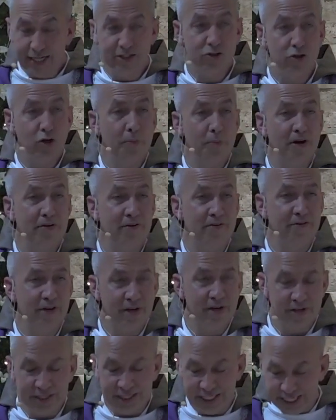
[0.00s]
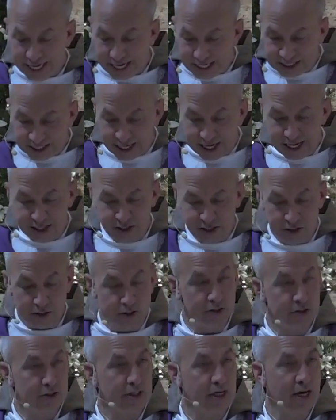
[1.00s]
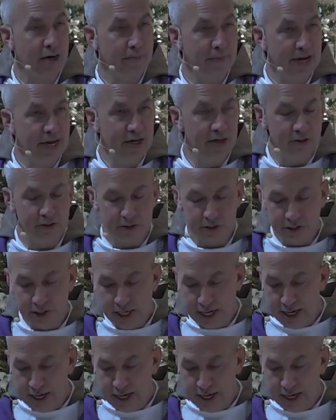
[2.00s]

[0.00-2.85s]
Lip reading: tuvieron que sobrevivir 10 años, al